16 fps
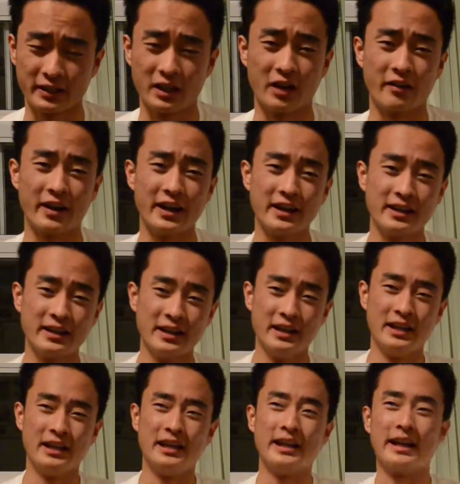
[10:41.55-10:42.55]
All right,
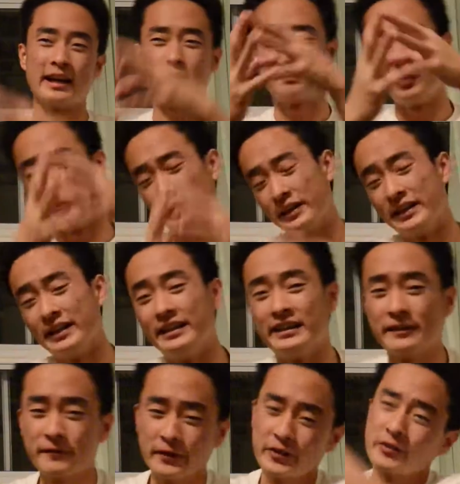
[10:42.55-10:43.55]
it gets pulled in a
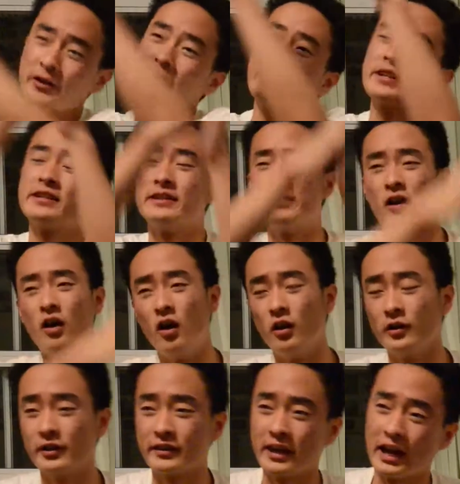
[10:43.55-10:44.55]
different direction
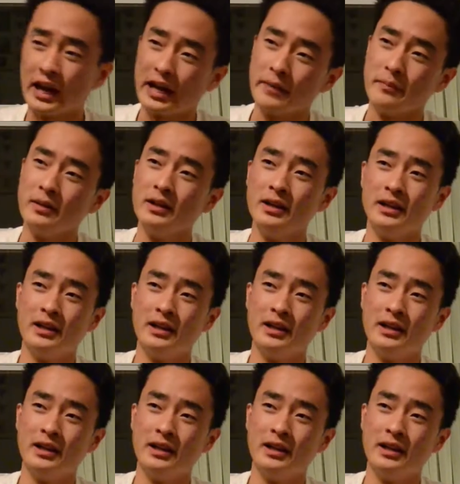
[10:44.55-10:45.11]
all the time,